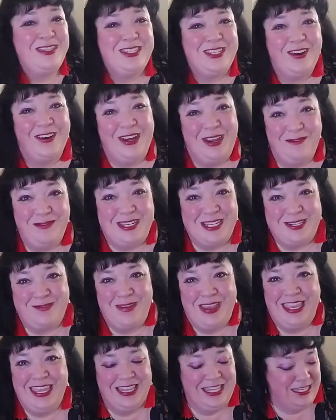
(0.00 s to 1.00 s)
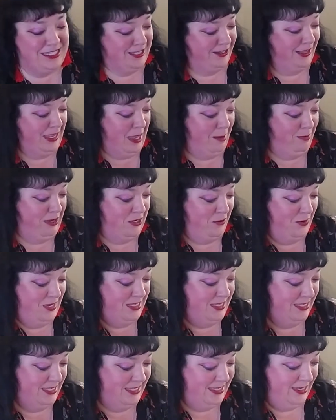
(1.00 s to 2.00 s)
sorry, I'm just making these little happy
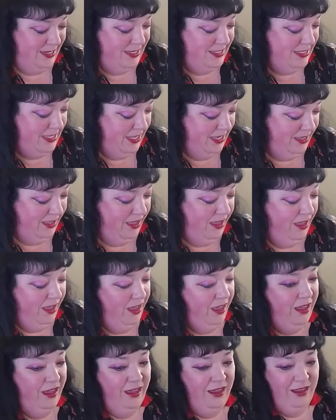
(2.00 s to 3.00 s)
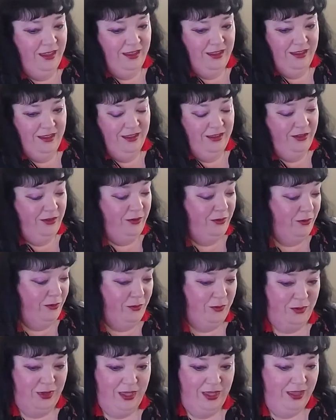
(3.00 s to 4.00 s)
noises, and it's like,
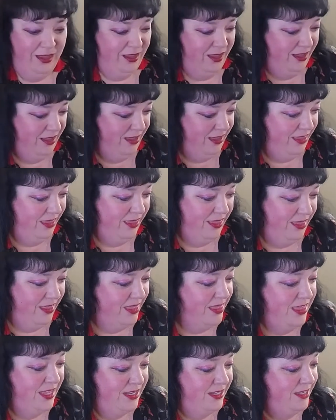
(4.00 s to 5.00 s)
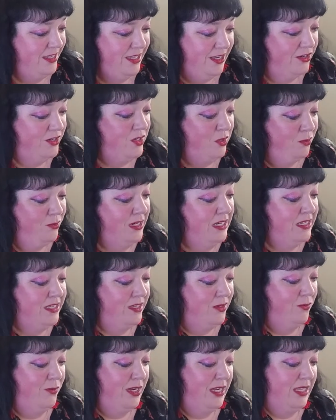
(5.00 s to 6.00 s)
Oh, this there's a
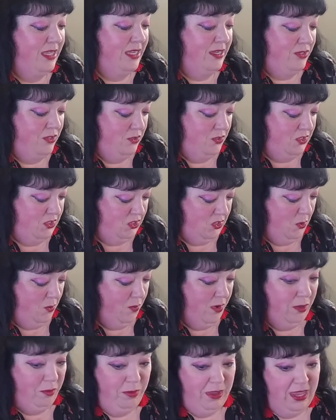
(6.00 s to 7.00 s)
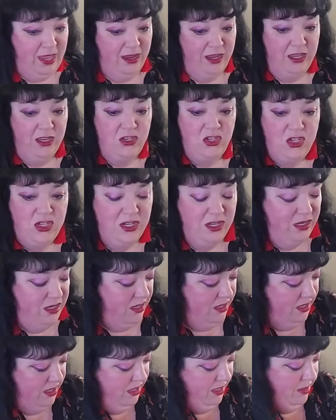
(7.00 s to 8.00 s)
reason why these are so well packaged.
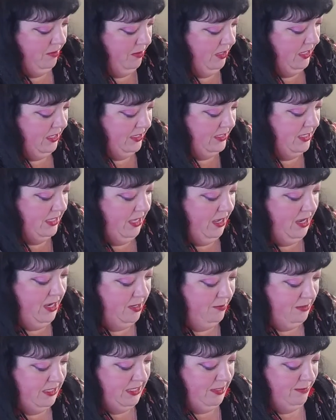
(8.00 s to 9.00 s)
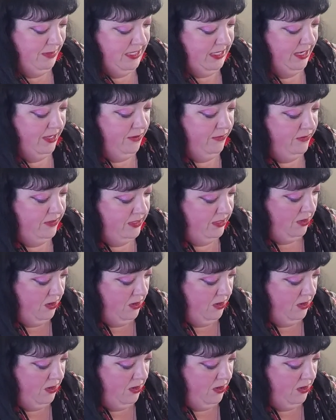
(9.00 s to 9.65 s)
Because the items themselves